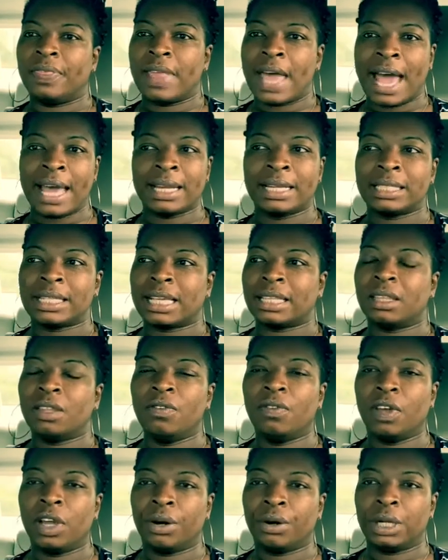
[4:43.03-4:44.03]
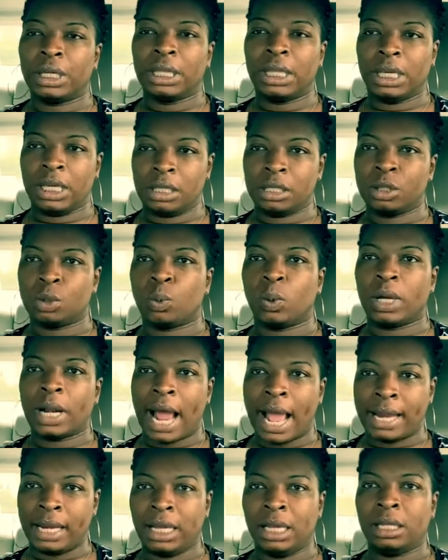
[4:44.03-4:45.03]
is at the very least what
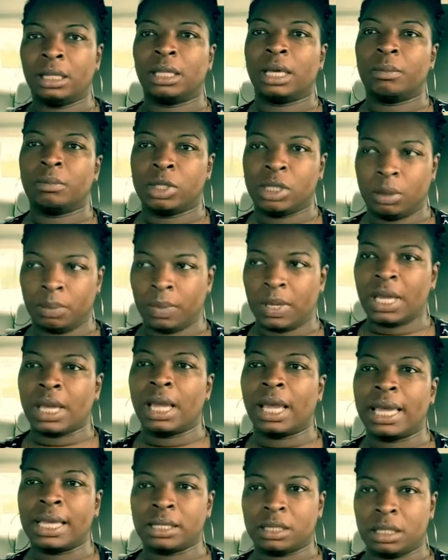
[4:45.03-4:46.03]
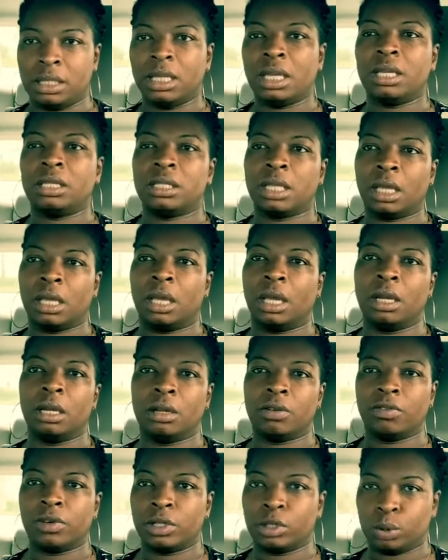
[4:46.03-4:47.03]
I need them to be, is decent
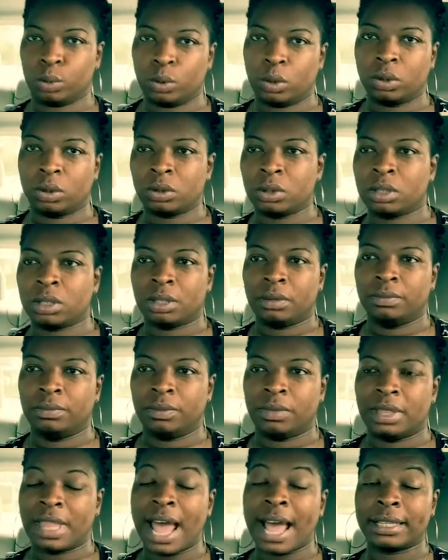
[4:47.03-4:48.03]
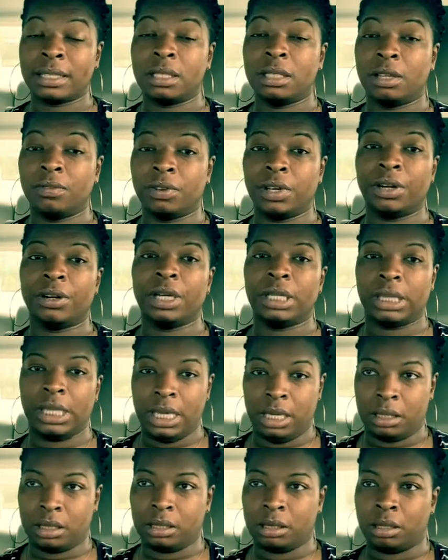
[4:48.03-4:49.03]
individuals. That's the very
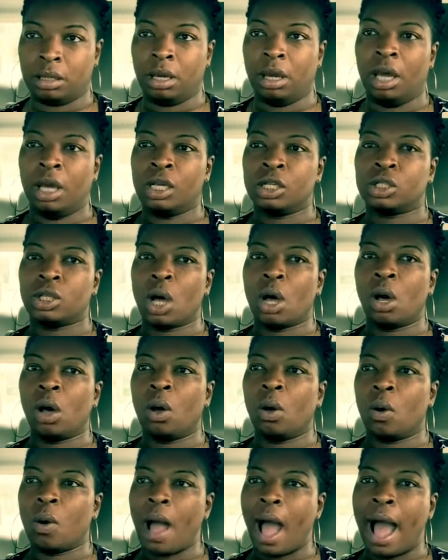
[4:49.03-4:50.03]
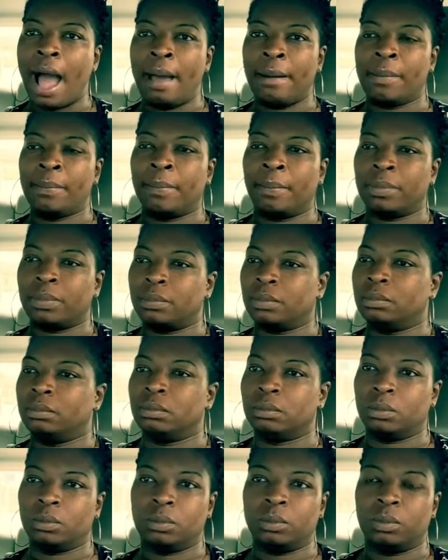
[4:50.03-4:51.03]
least. So I'm
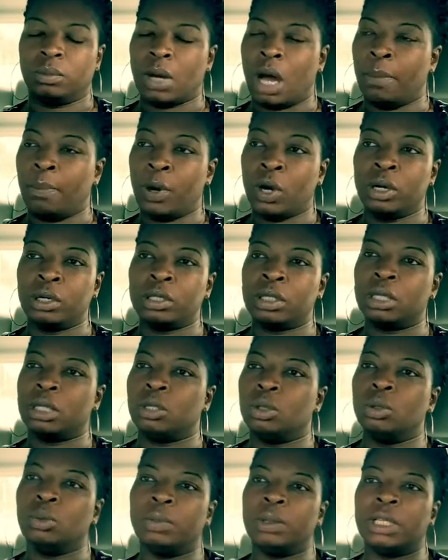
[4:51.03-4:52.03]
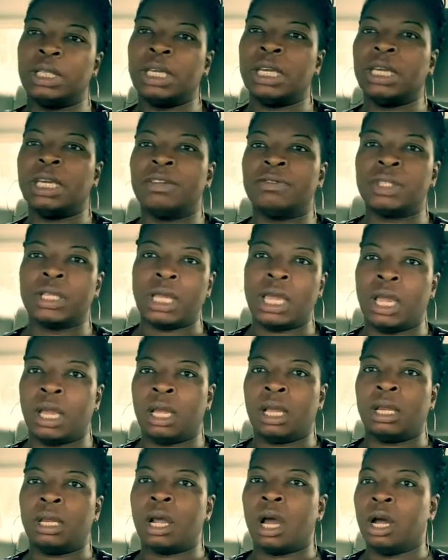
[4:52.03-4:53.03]
a person who believes
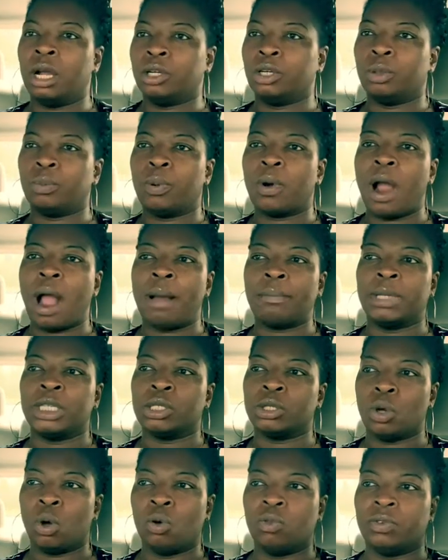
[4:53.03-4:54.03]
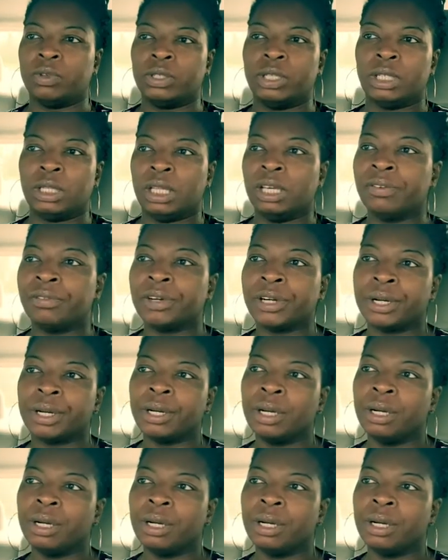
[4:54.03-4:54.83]
in under promise, over deliver.